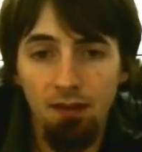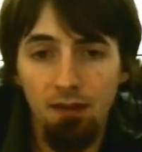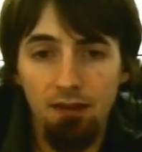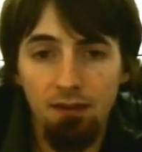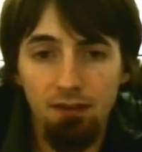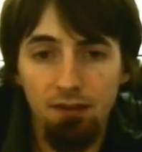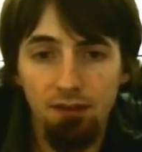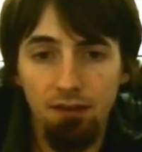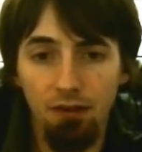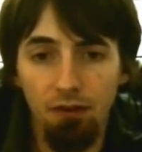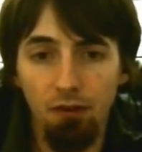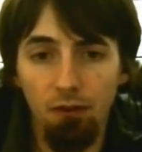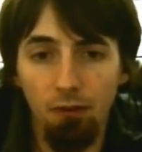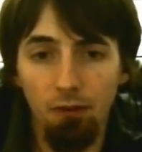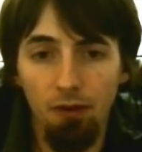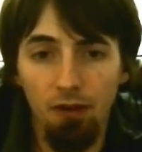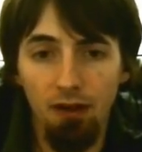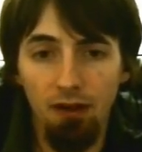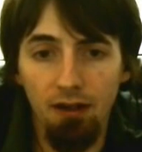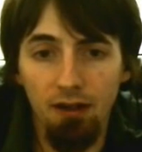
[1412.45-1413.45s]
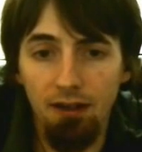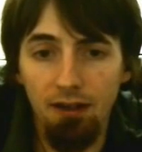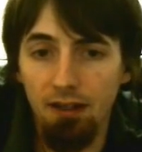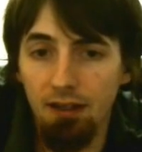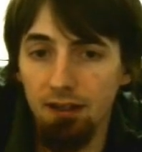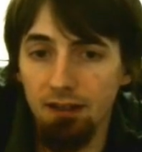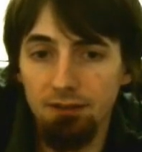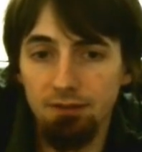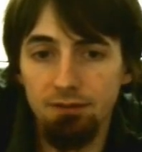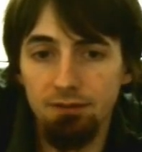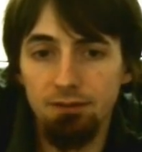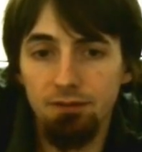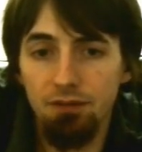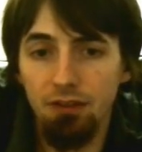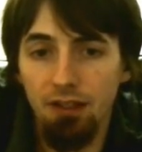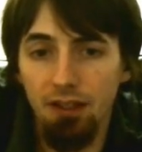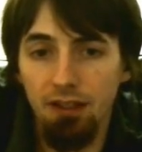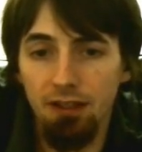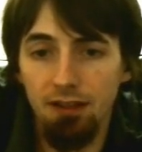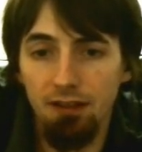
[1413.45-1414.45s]
So, again, if you
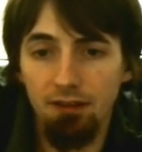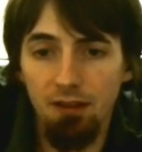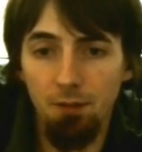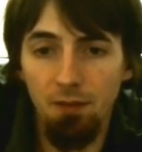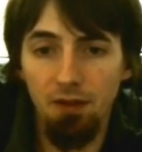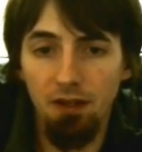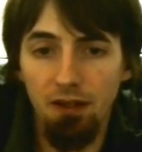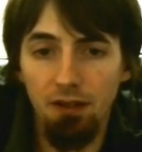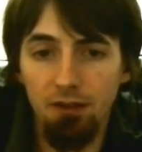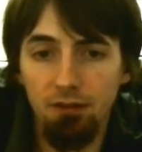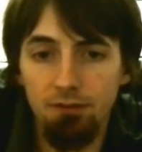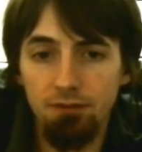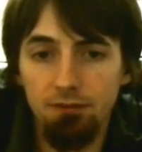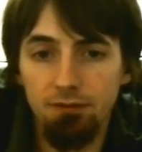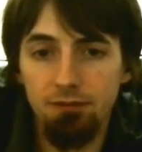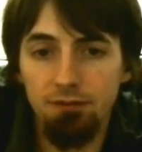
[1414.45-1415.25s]
like these, let me know.